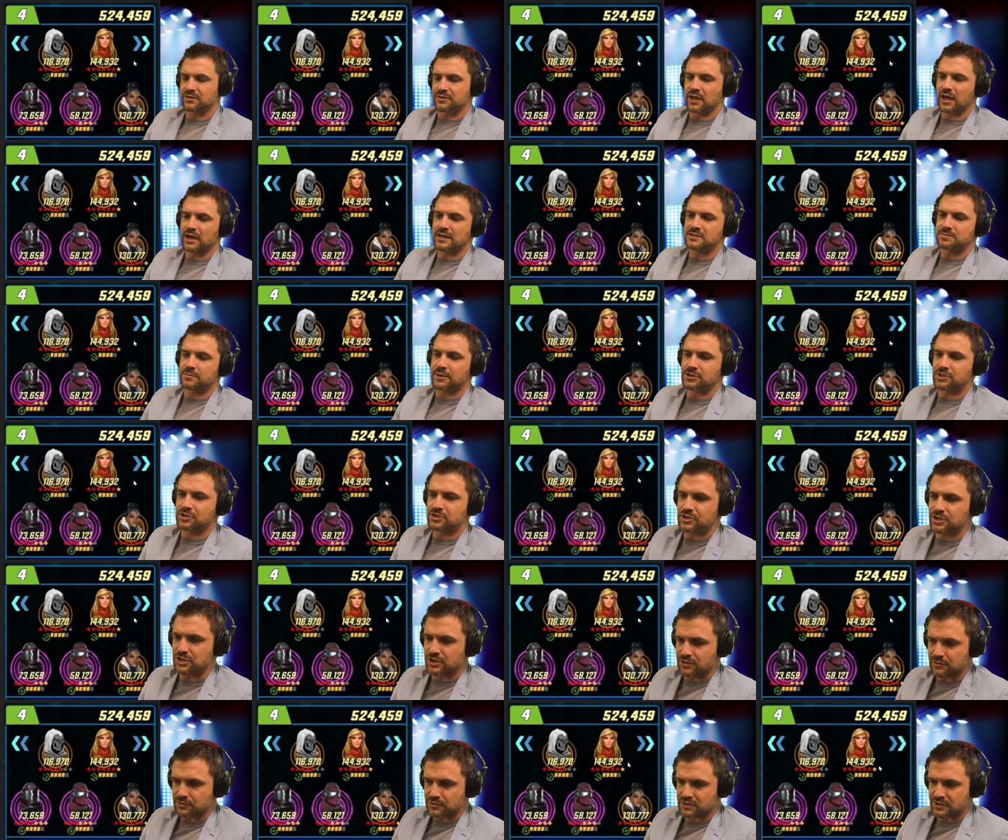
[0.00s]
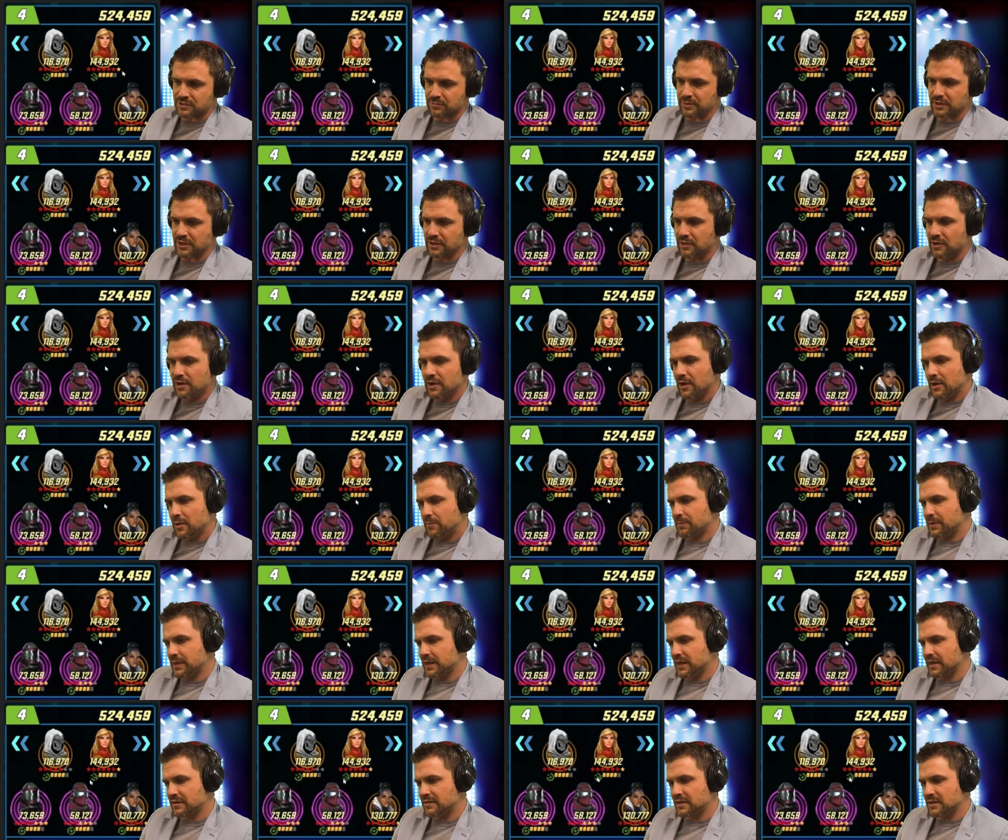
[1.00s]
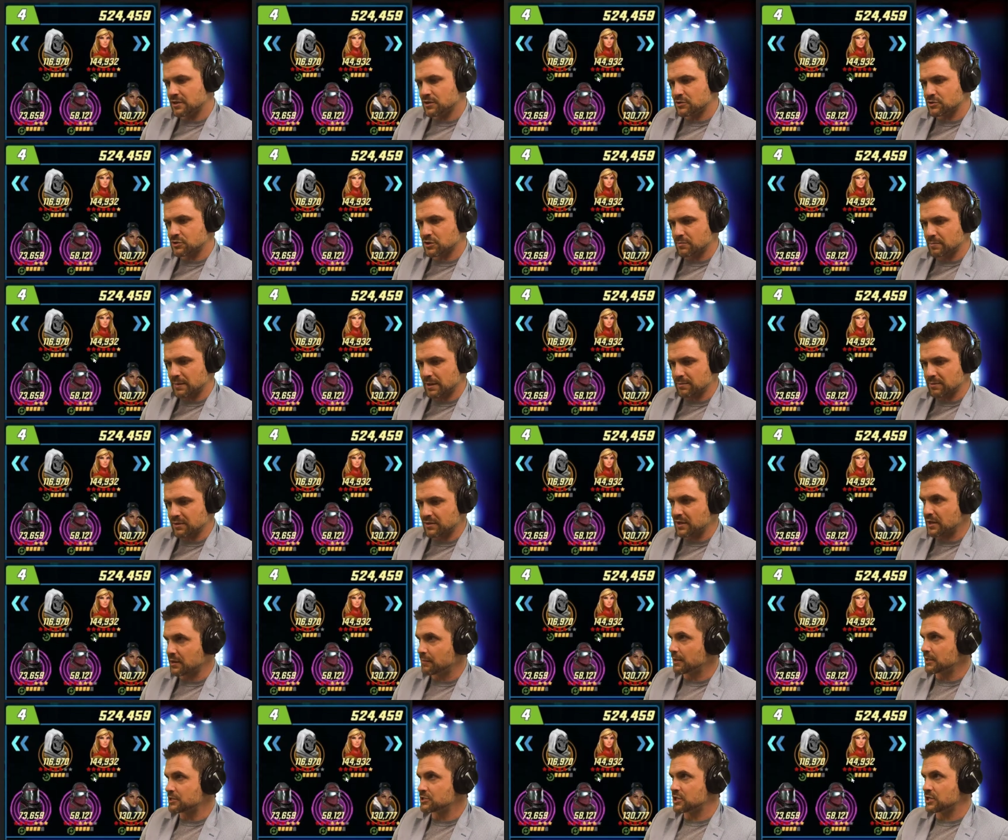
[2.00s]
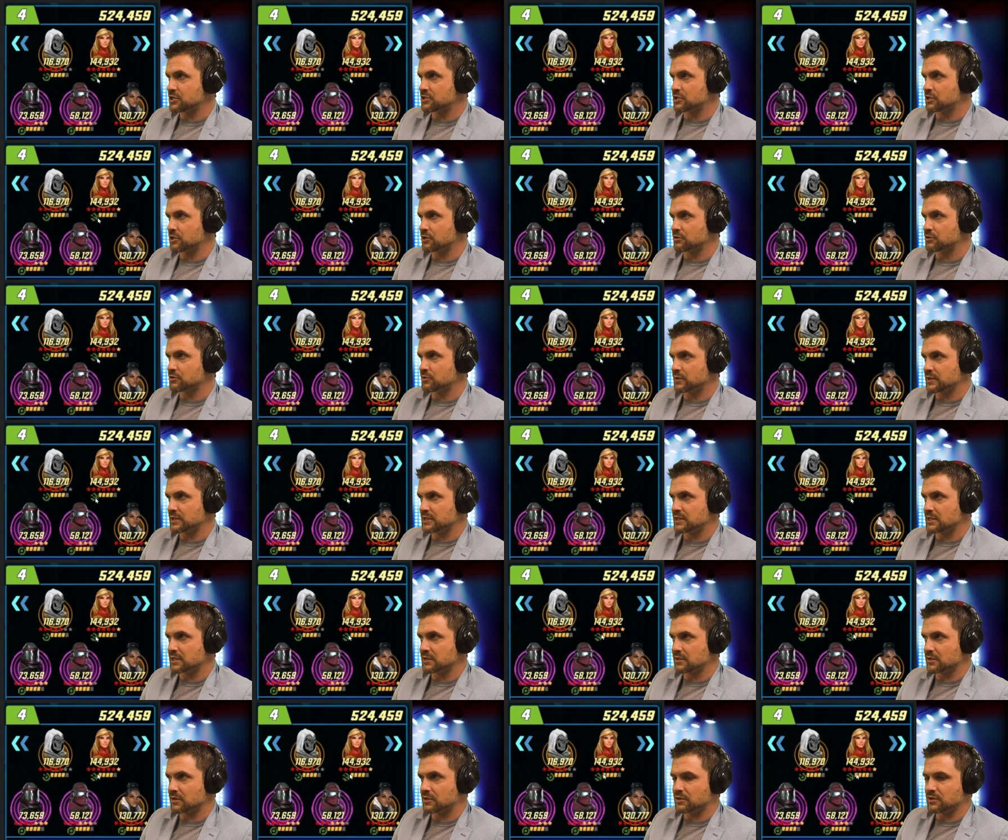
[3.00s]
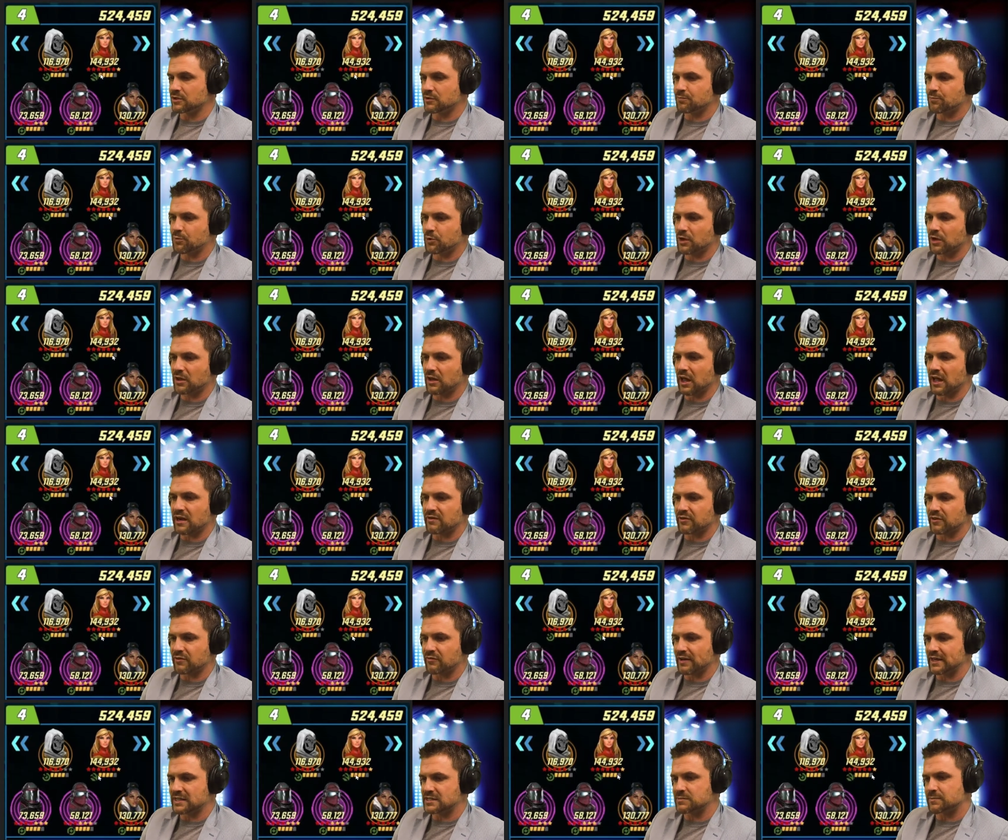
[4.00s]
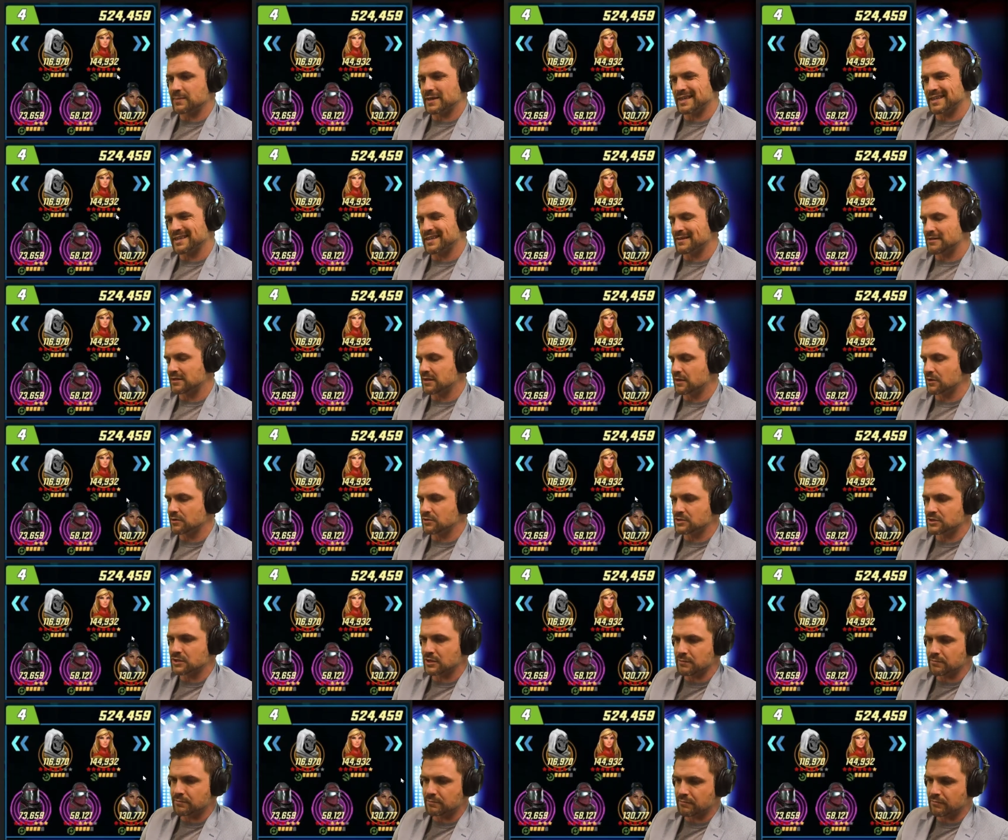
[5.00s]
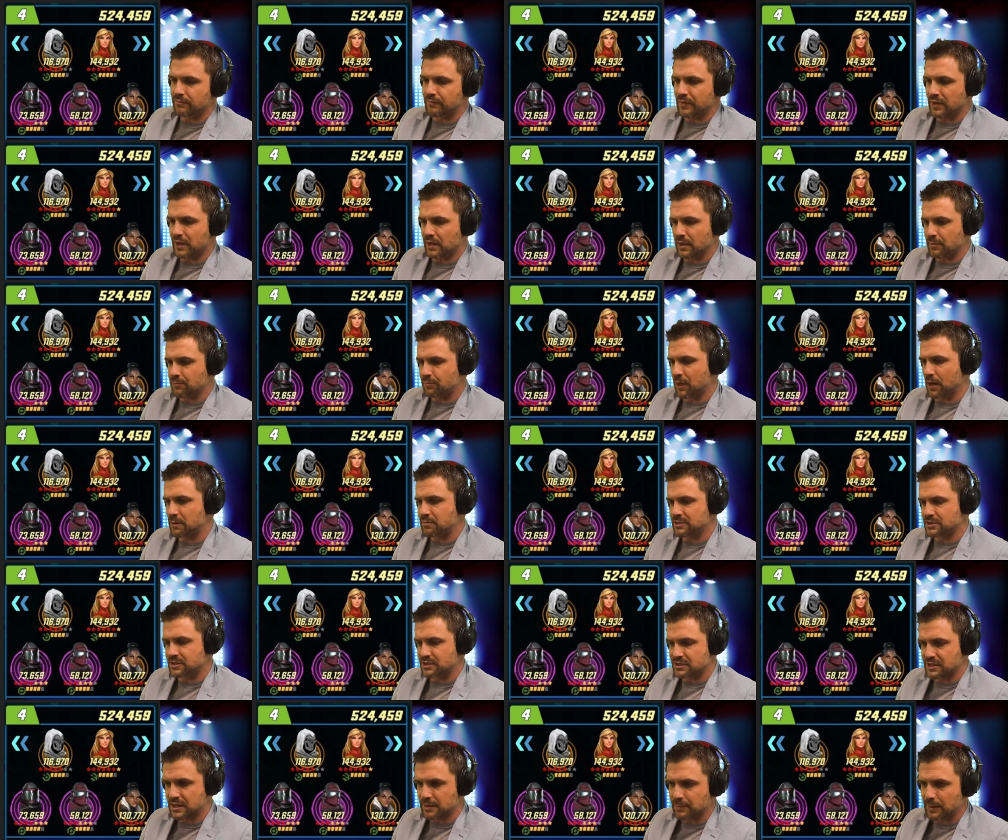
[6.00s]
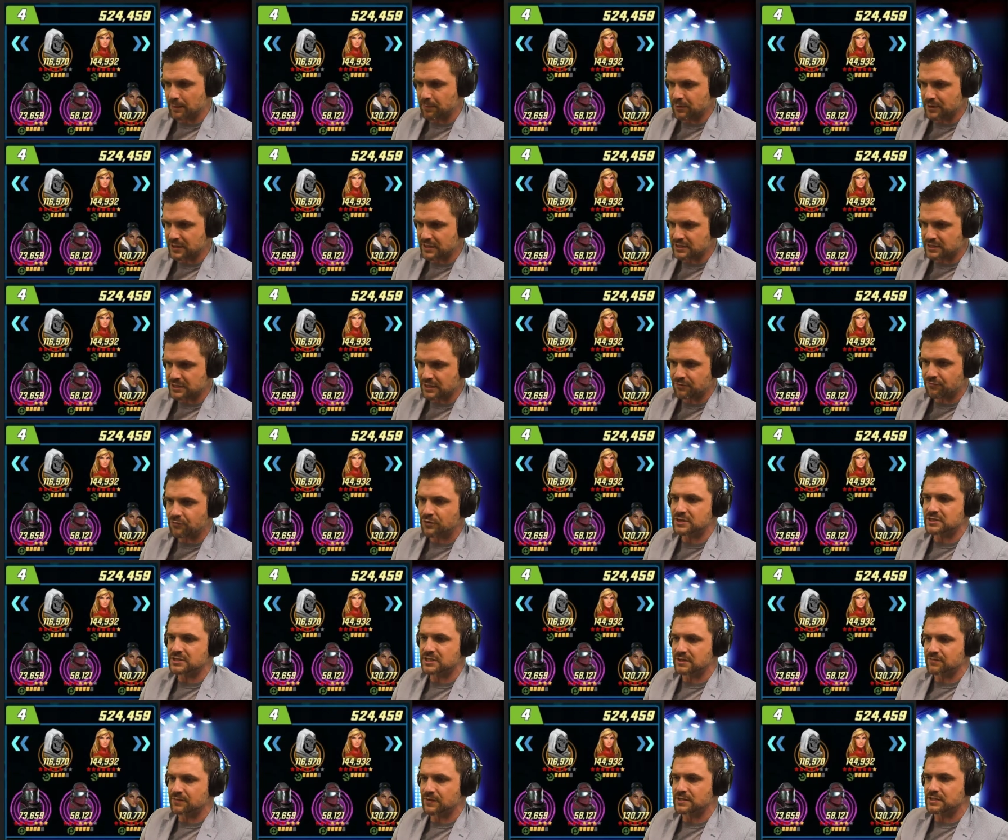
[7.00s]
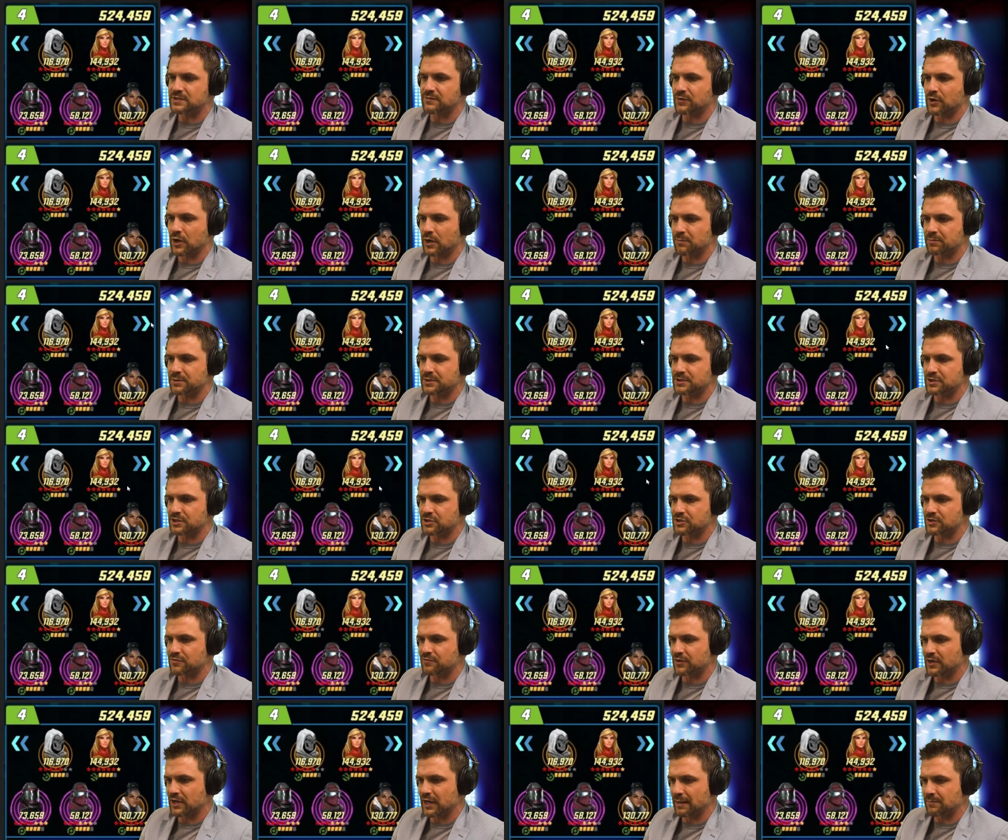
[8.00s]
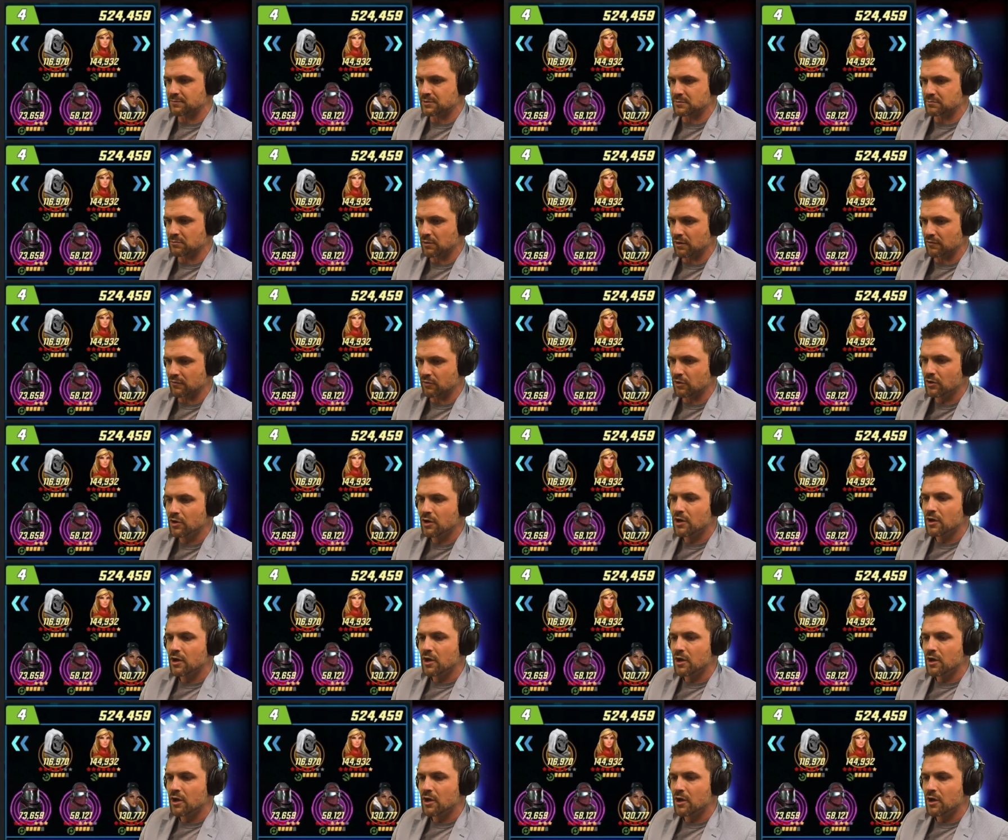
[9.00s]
Not as much as she used to be, but I think you should maybe think about changing her to a healer. You've put a lot of investment in it, though, so probably just come up with a different defensive composition for Captain Marvel.